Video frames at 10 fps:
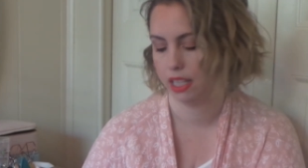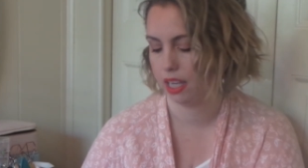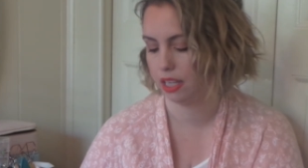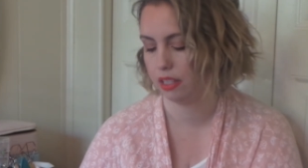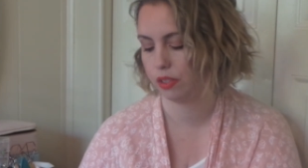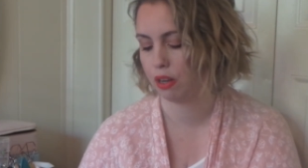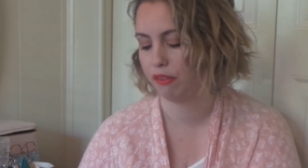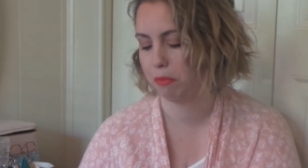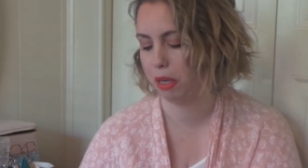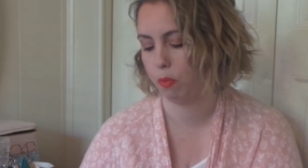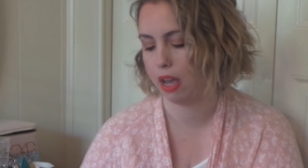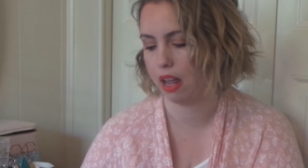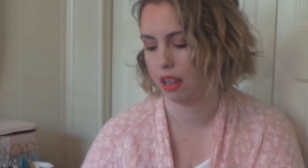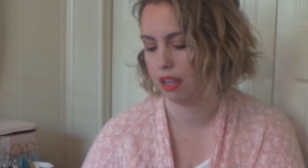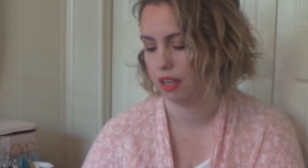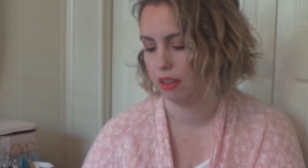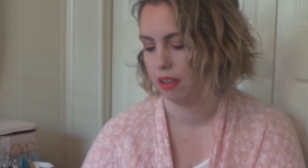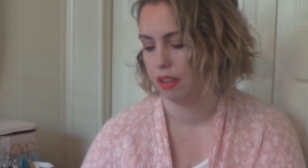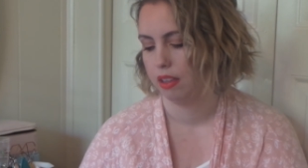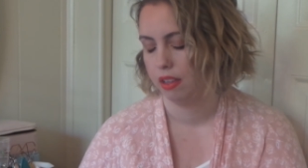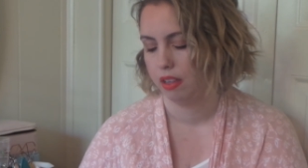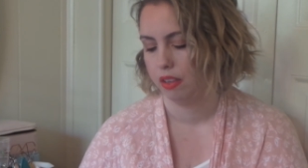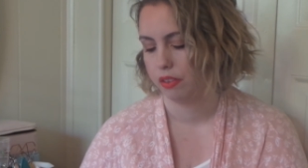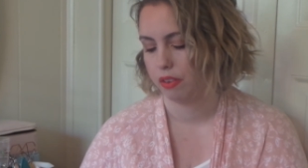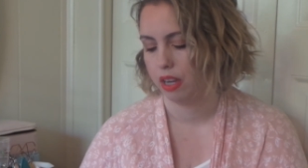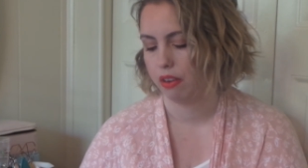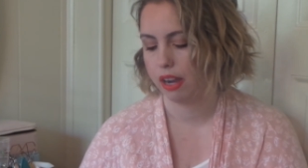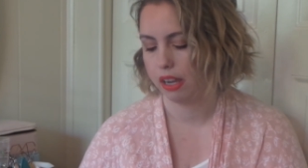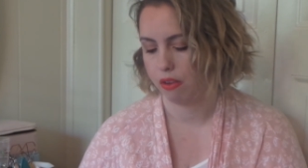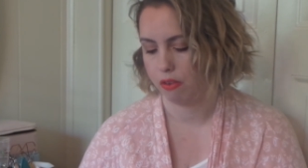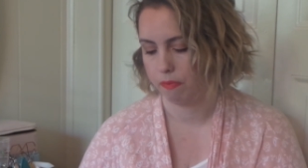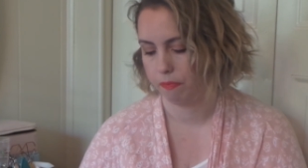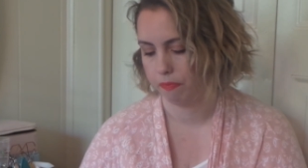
it served me well. So here I go.